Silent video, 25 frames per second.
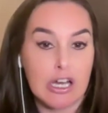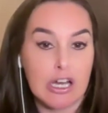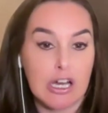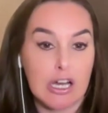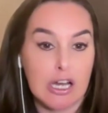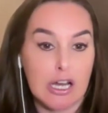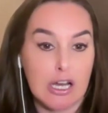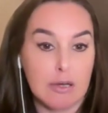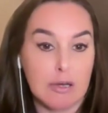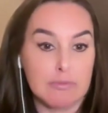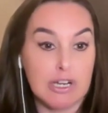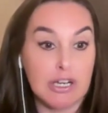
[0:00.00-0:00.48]

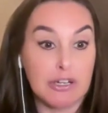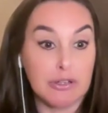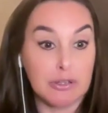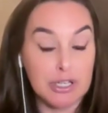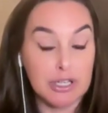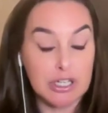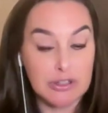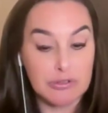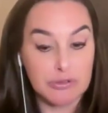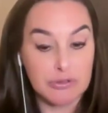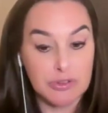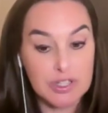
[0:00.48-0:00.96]
Now,
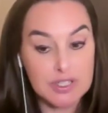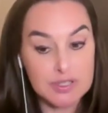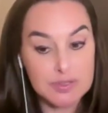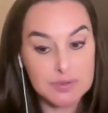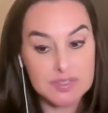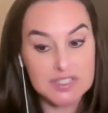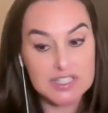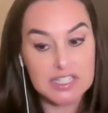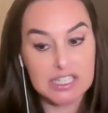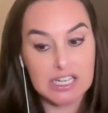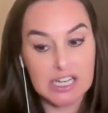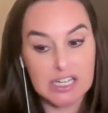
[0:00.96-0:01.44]
if this
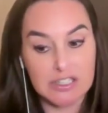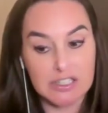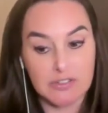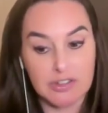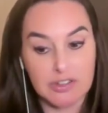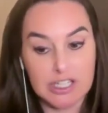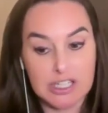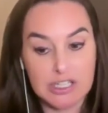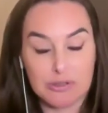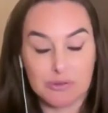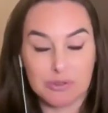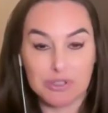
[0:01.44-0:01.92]
was the kind
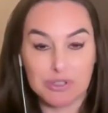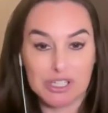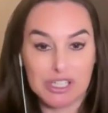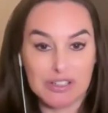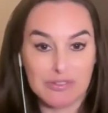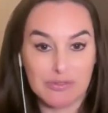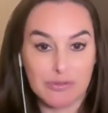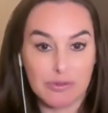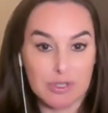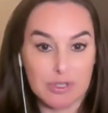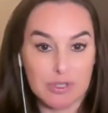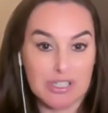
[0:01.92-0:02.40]
of thing you were
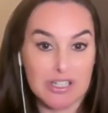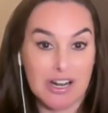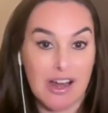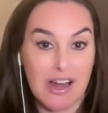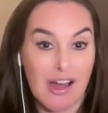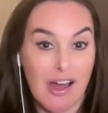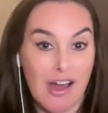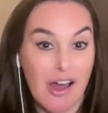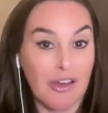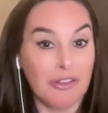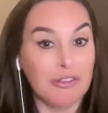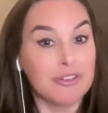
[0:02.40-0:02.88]
looking for in
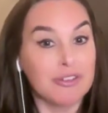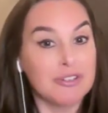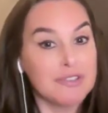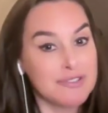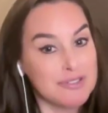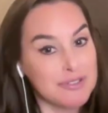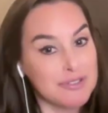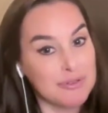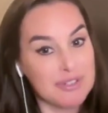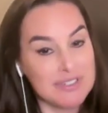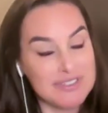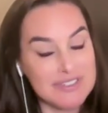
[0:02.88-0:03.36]
other
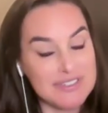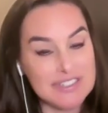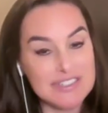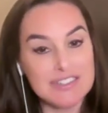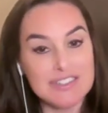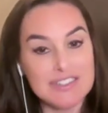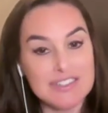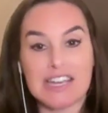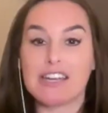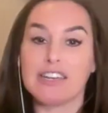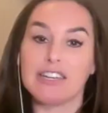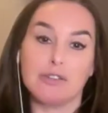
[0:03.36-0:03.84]

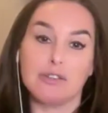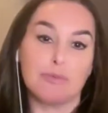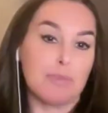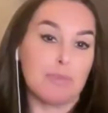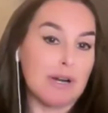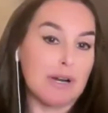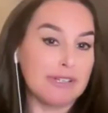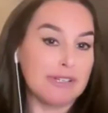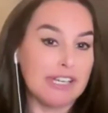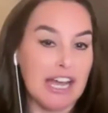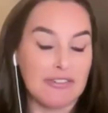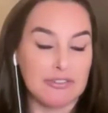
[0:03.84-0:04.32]
sources, yeah, you'd
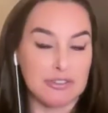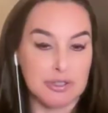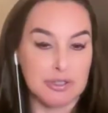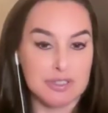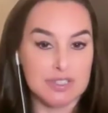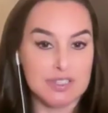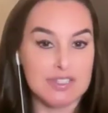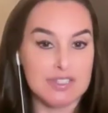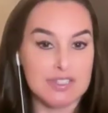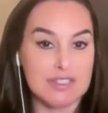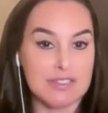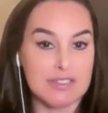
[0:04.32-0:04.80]
probably have to
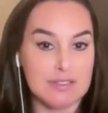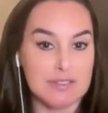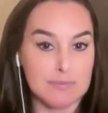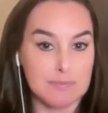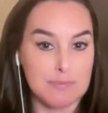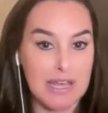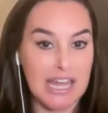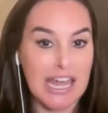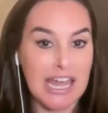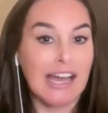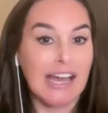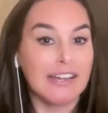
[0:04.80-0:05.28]

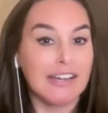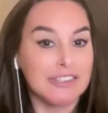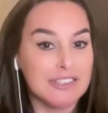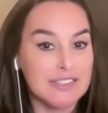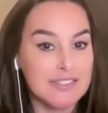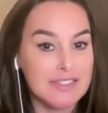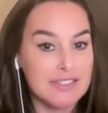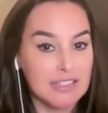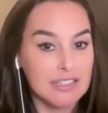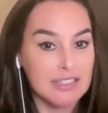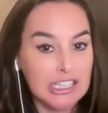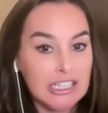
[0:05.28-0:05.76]

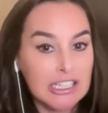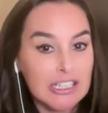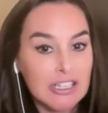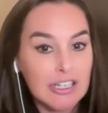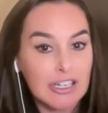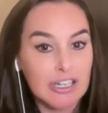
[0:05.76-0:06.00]
expand